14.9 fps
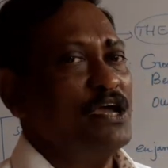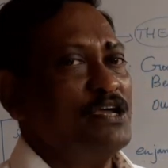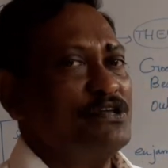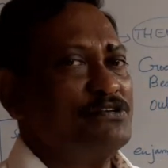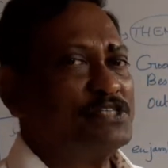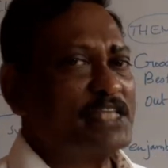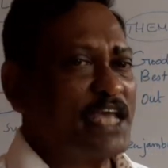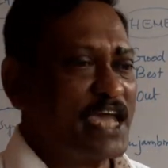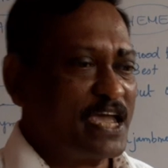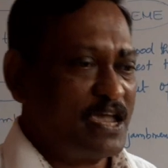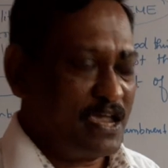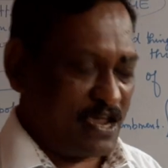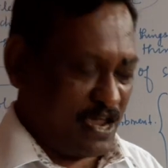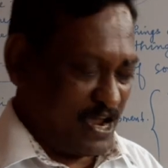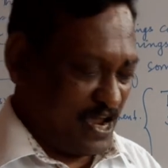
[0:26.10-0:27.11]
You
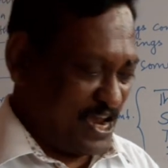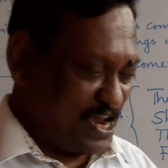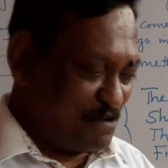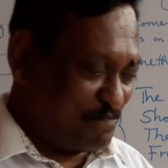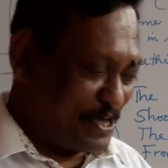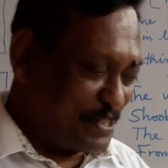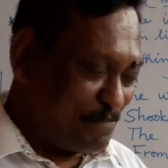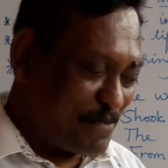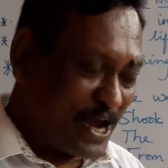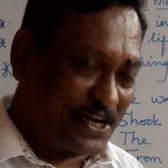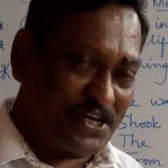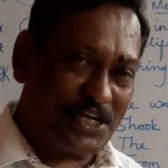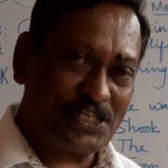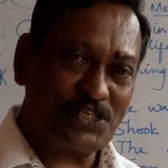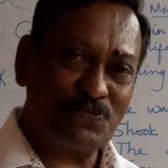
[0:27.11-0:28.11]
see, in
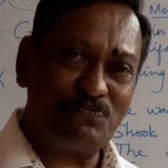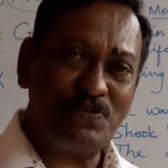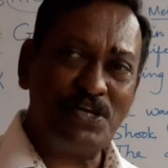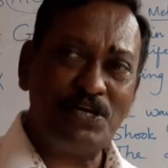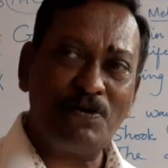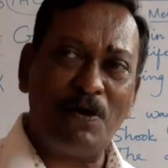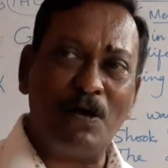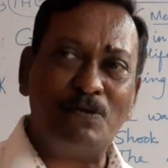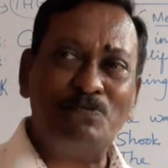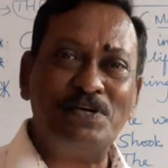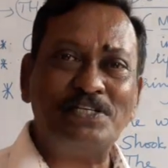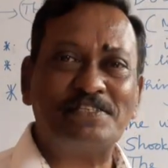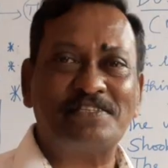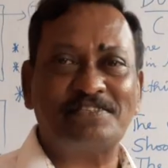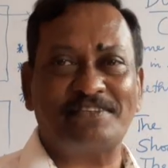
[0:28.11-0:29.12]
mathematics, we
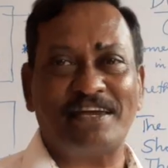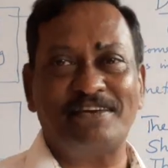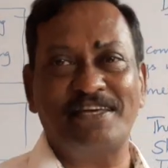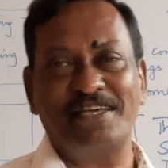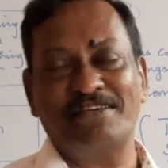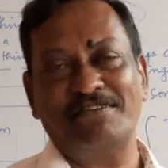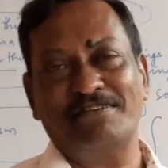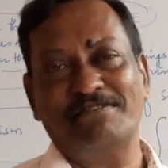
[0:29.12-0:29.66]
always study